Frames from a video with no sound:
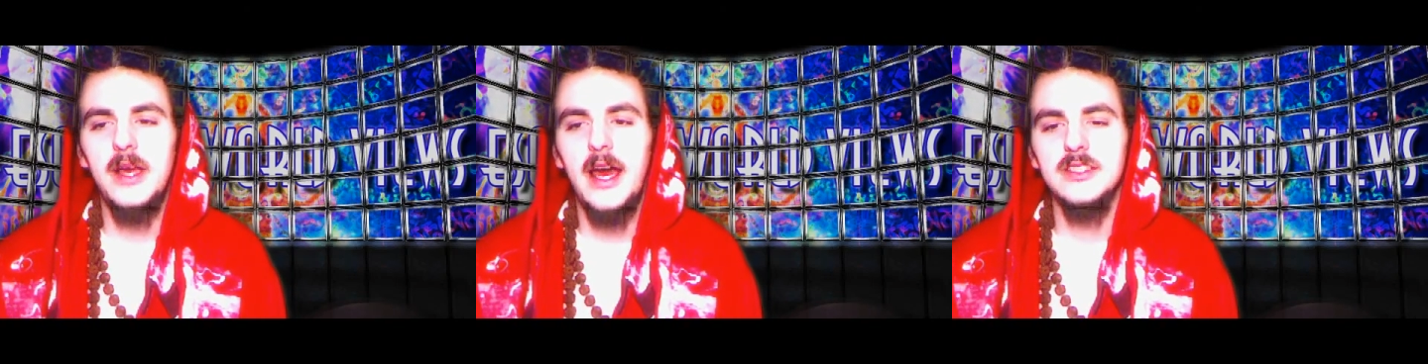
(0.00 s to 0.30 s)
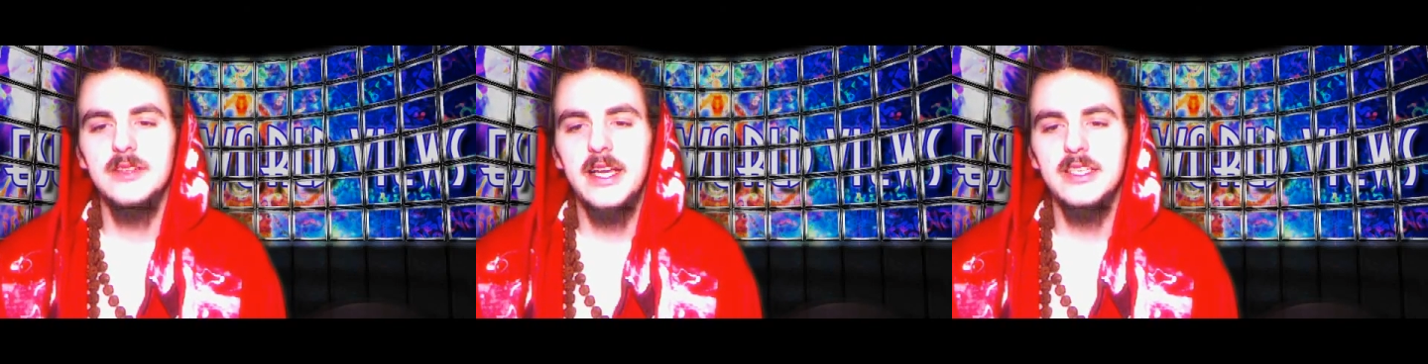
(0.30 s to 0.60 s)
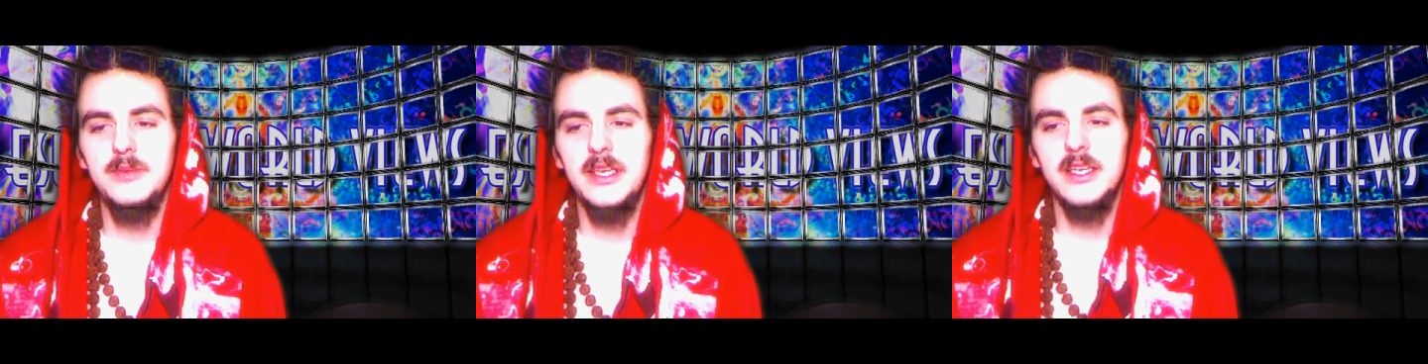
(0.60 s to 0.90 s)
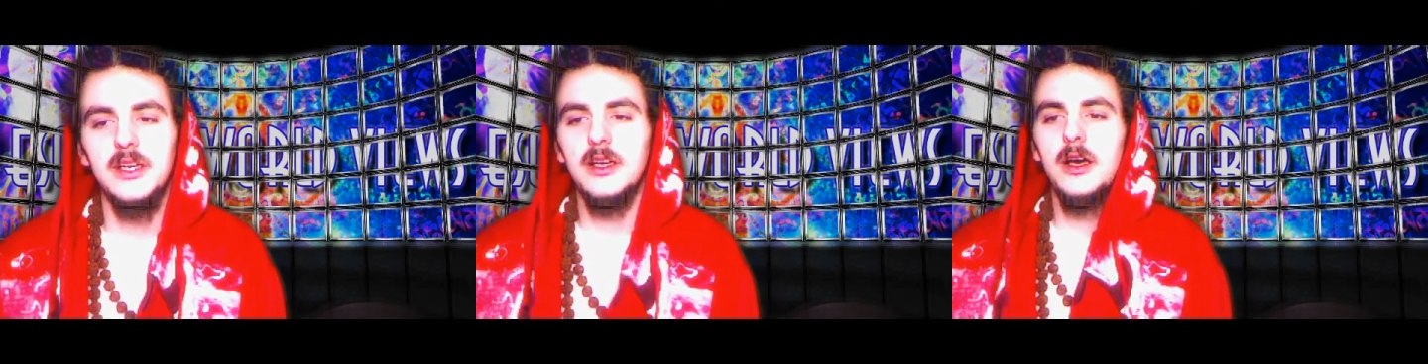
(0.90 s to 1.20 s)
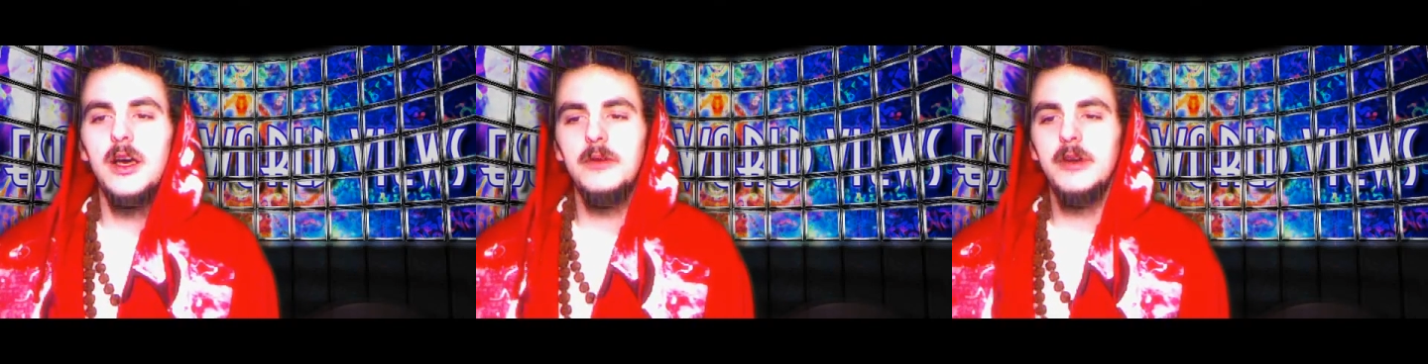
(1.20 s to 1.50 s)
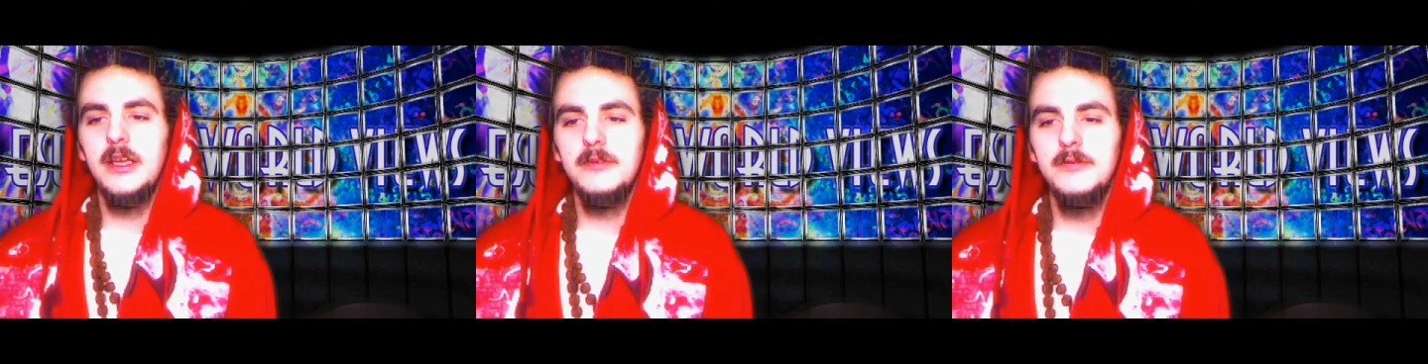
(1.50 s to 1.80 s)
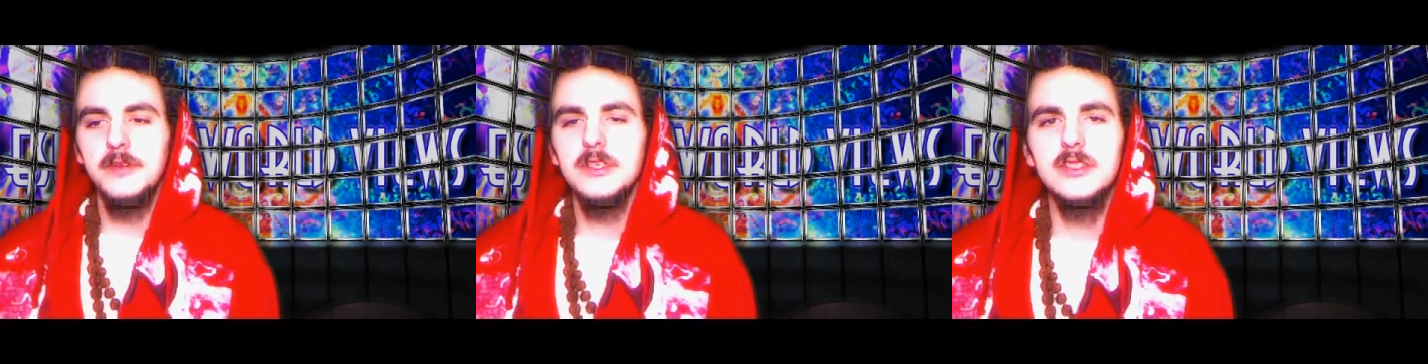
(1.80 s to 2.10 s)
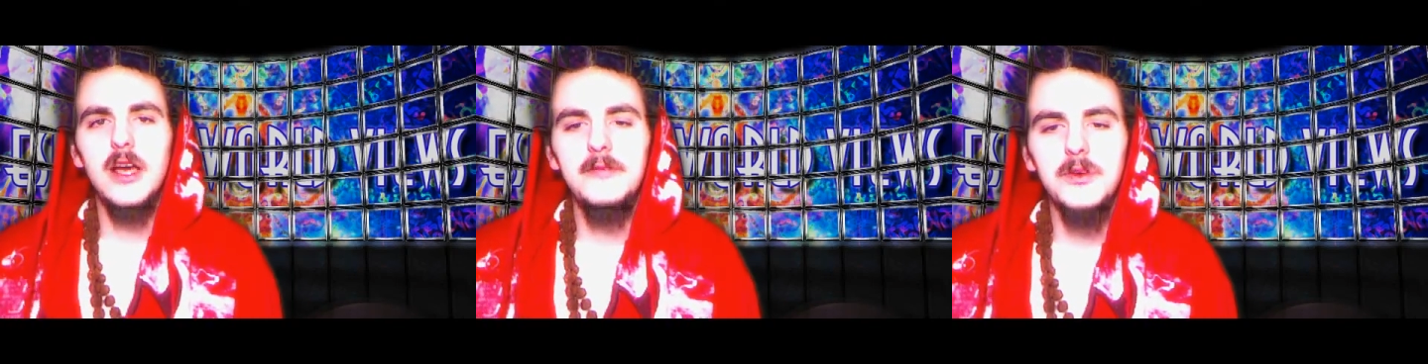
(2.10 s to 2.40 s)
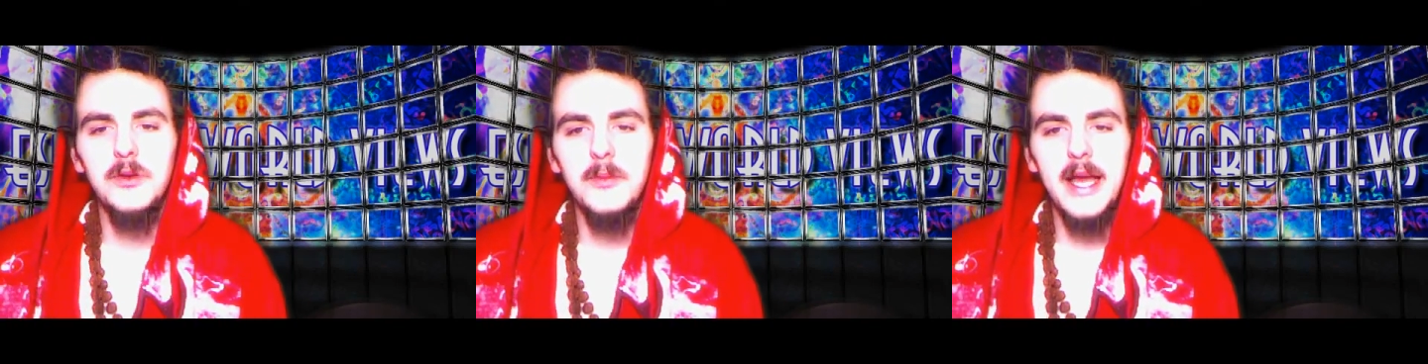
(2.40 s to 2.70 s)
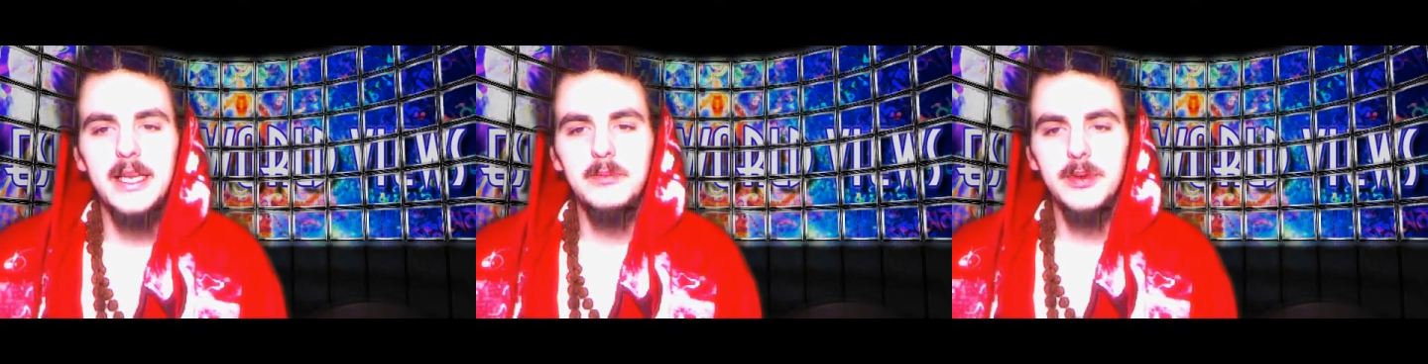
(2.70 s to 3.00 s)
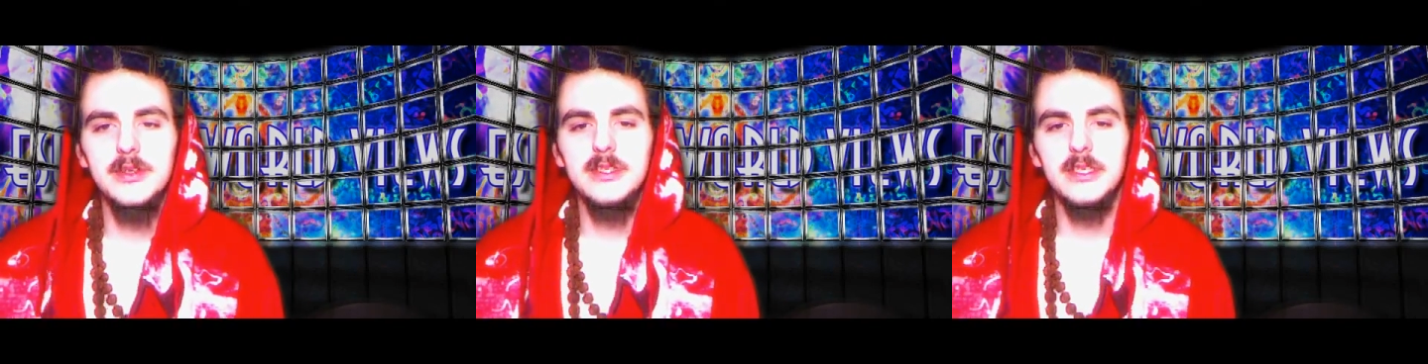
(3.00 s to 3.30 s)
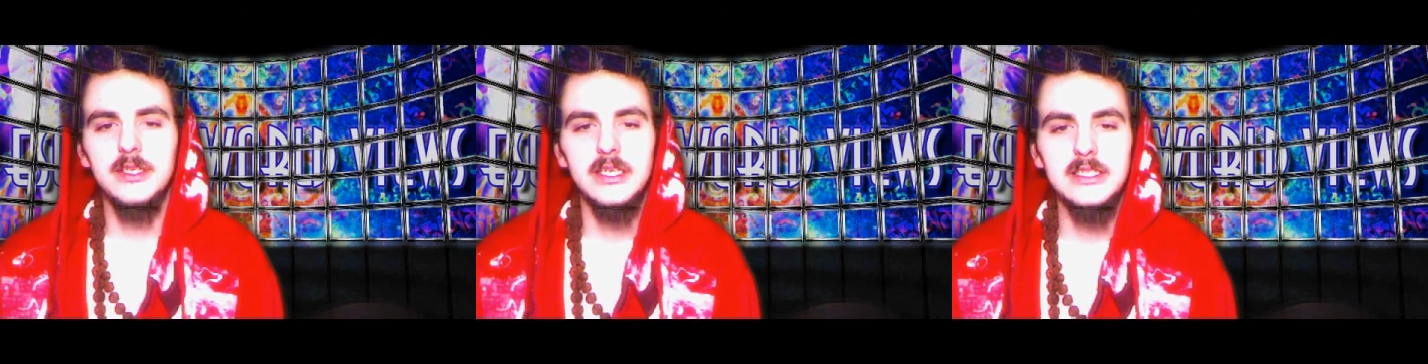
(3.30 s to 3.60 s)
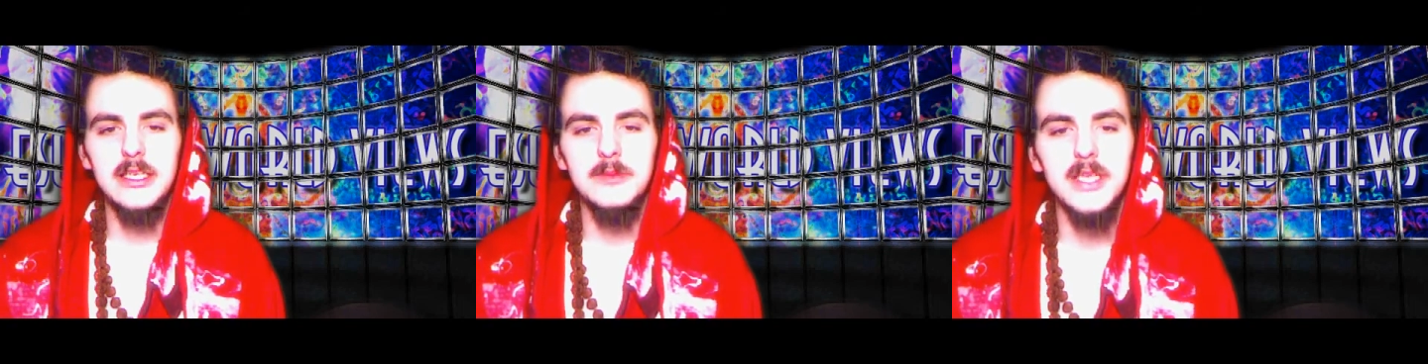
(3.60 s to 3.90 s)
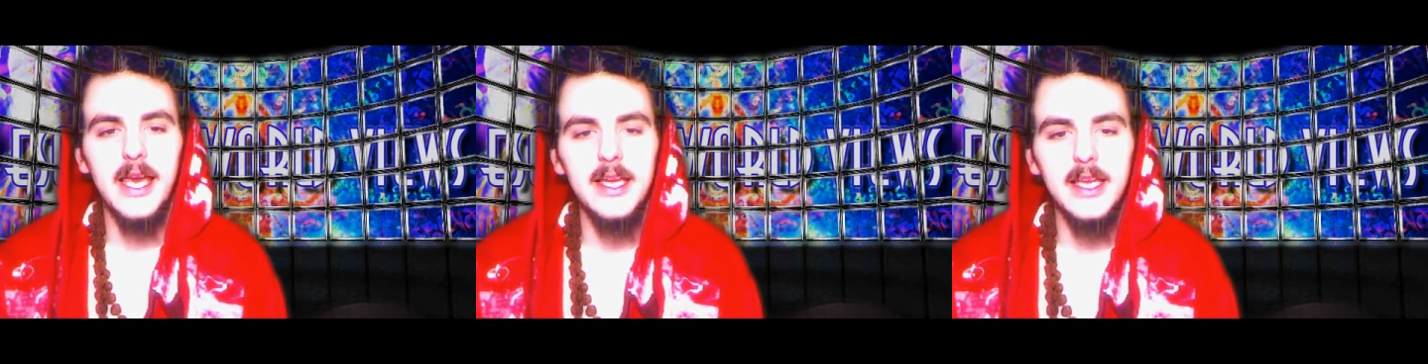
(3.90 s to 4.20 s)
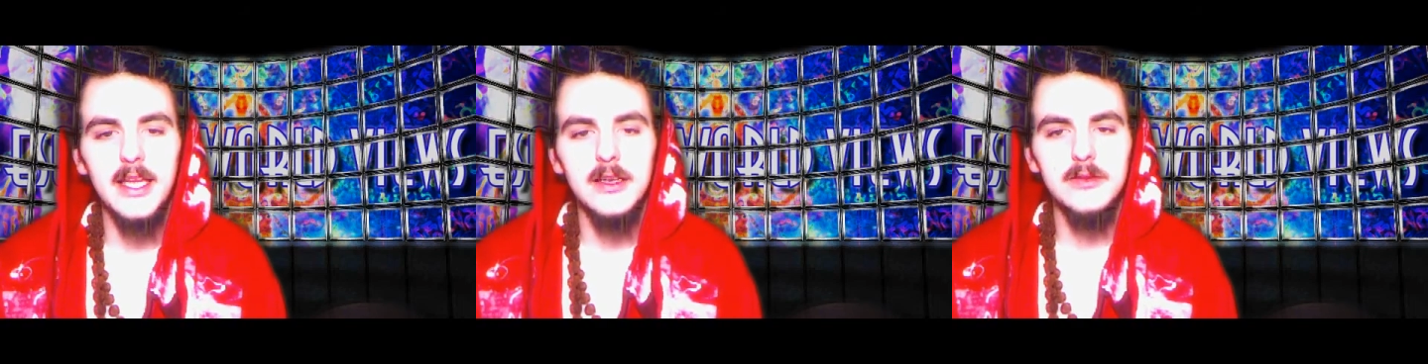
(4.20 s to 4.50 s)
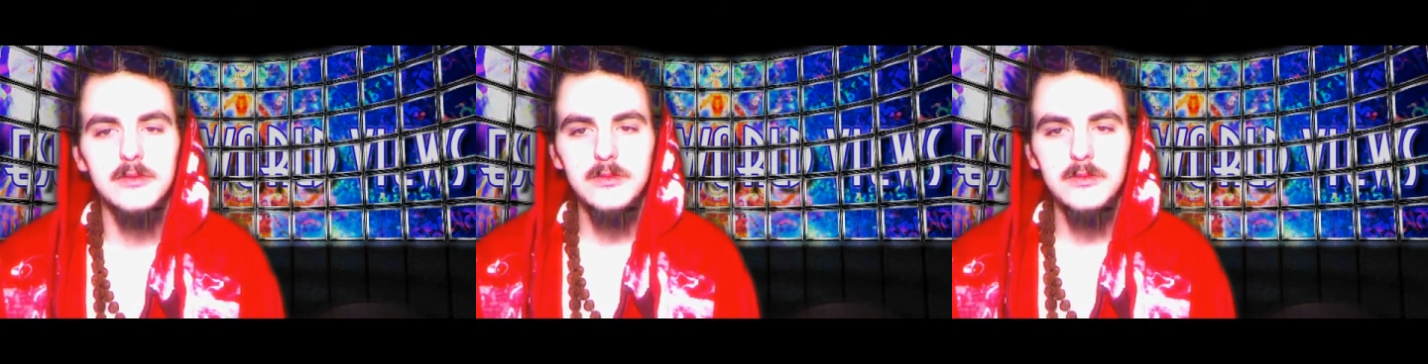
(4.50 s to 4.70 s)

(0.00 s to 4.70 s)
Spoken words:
as being a very philosophical-minded person, it seems like, and